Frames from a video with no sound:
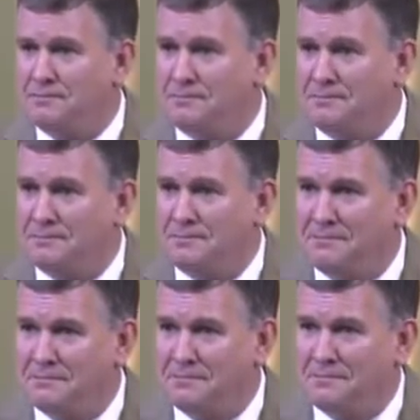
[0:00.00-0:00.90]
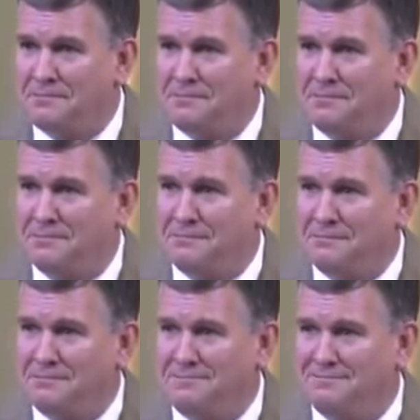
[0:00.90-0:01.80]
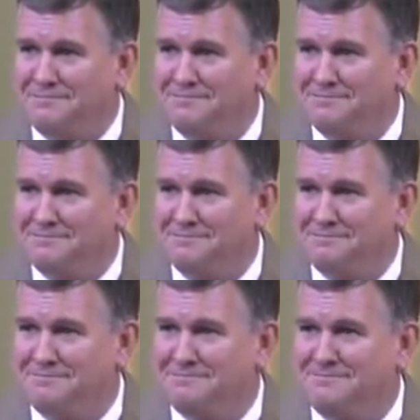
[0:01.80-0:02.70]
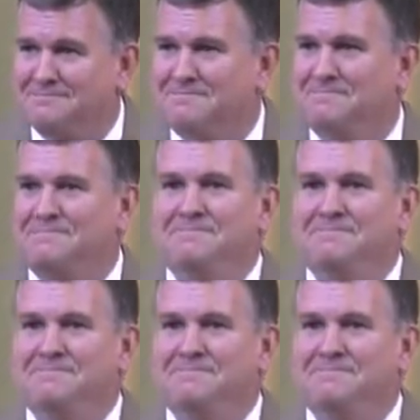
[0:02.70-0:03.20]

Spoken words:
(silence)